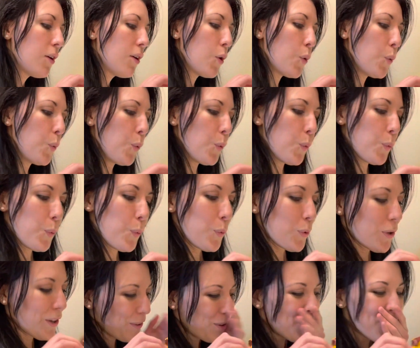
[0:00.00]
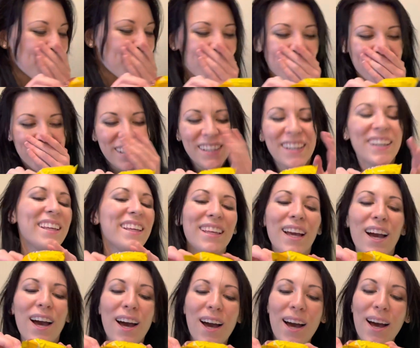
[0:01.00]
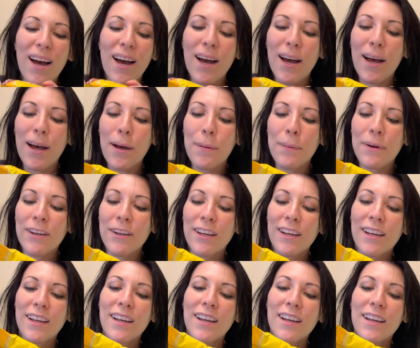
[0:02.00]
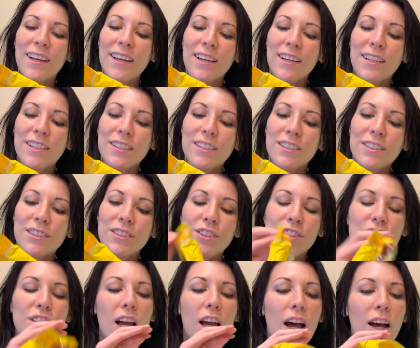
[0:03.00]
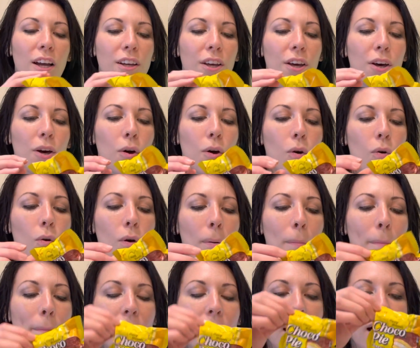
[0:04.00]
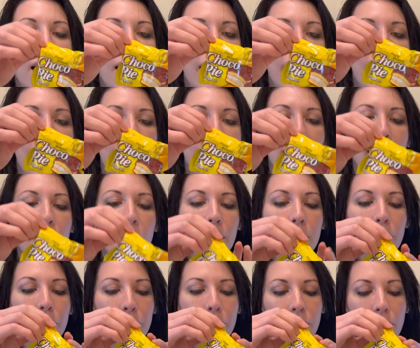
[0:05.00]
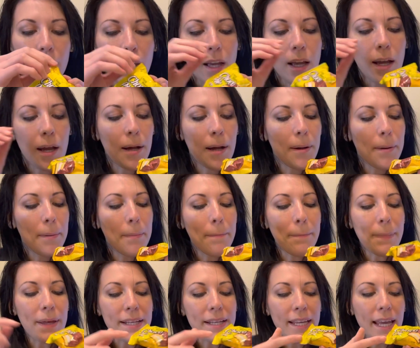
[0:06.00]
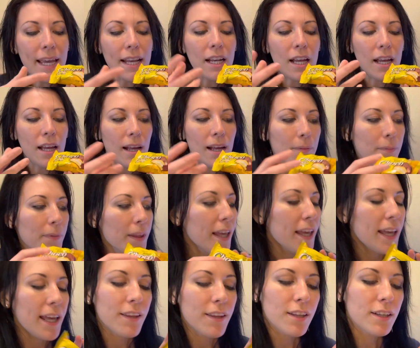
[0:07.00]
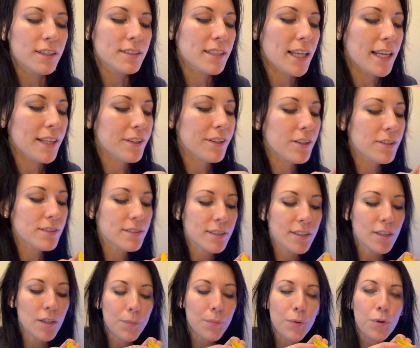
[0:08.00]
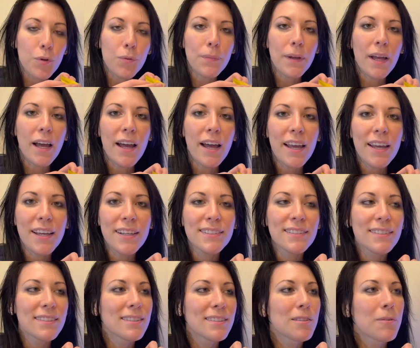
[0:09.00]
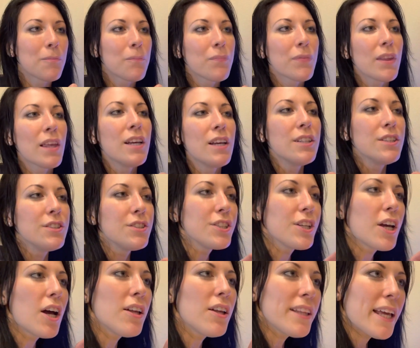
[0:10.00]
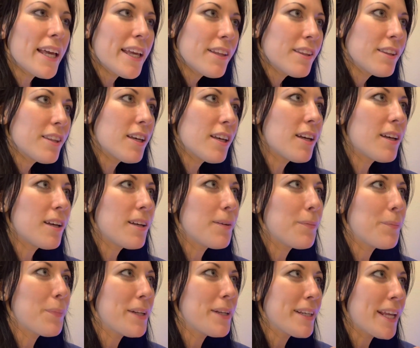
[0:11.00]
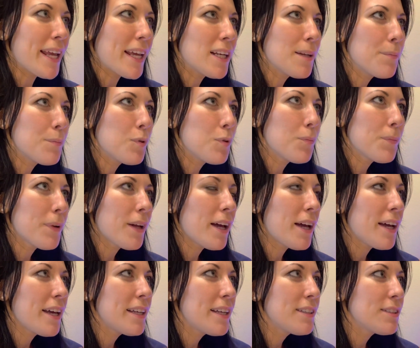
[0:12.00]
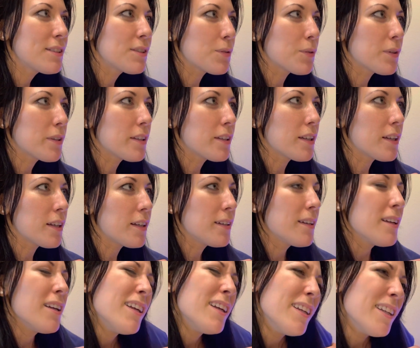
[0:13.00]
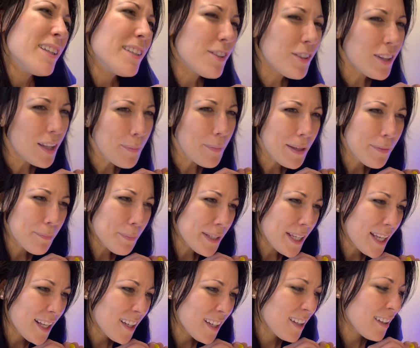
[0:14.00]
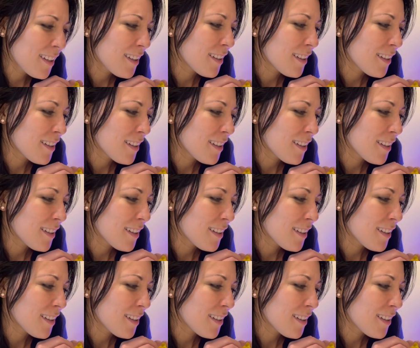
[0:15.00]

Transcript: Ooh, oh, yum! Choco Pie banana. It looks like those little moon pies. Do y'all like the banana moon pies or the, do they make banana?